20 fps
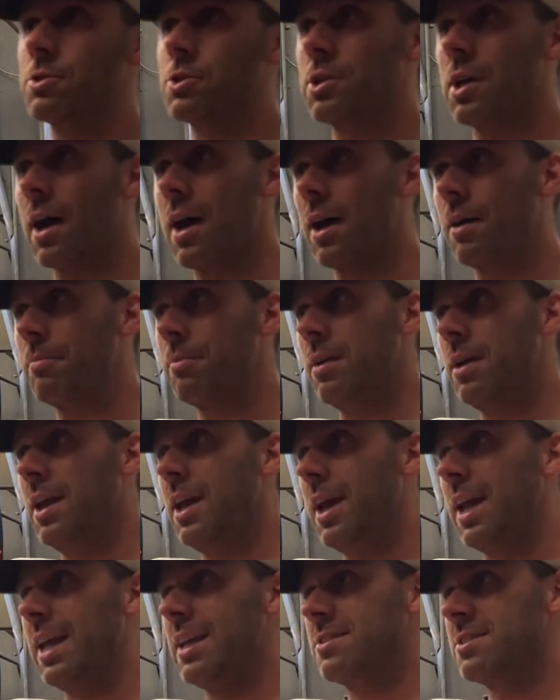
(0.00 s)
job
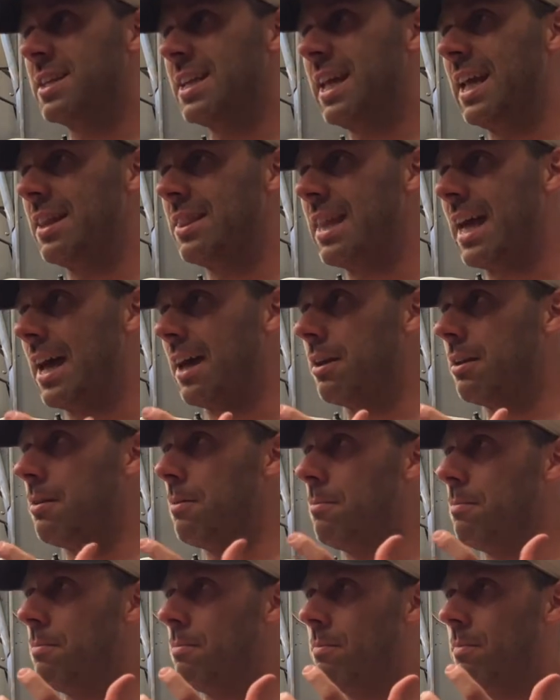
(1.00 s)
is to get that
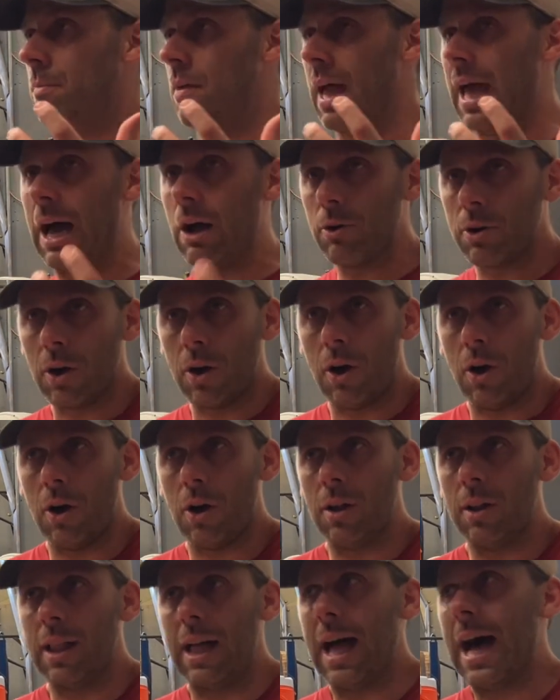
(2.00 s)

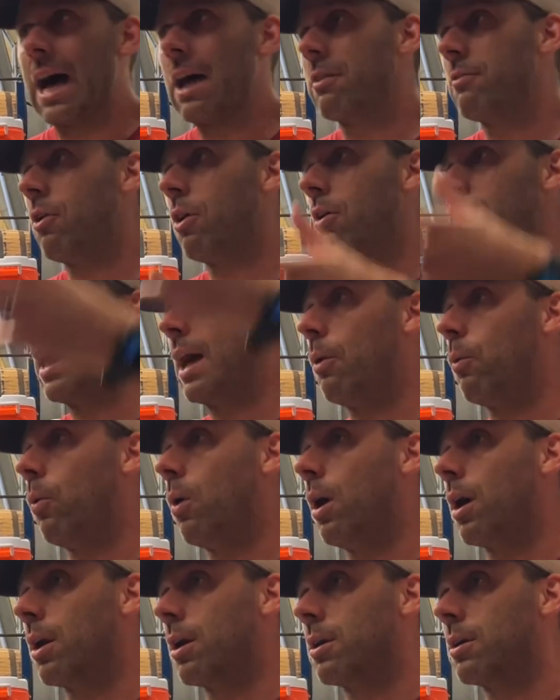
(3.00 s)
alcohol out of all that water.